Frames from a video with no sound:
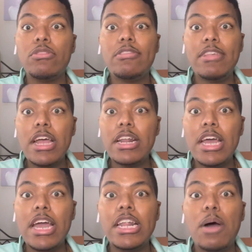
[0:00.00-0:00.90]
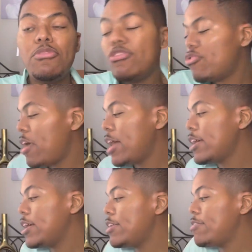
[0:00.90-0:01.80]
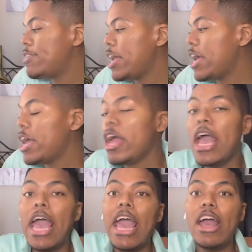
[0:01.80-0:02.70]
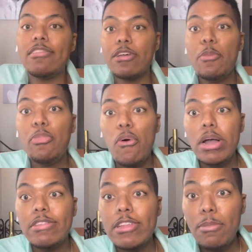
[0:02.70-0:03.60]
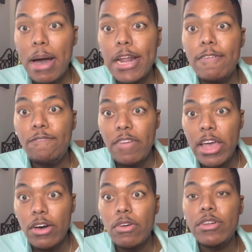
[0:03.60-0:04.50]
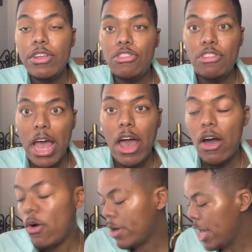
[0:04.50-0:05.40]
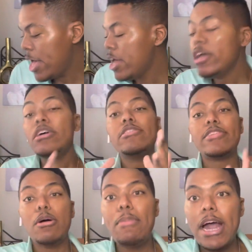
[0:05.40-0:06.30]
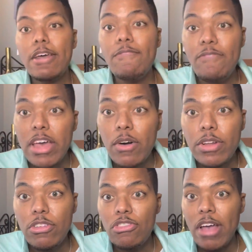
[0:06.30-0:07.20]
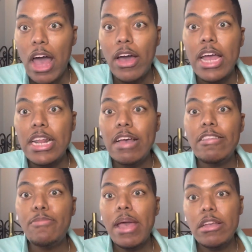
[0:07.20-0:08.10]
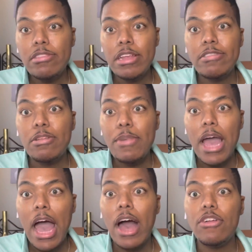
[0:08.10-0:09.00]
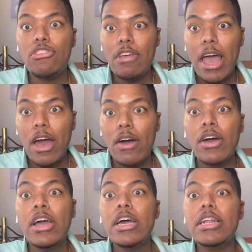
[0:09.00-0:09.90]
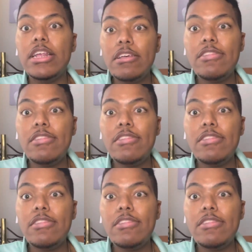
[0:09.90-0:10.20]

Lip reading: sickening, and I'm just trying to understand. At some point, somebody failed this child, okay? Somebody failed this child. It doesn't make sense to me how a child this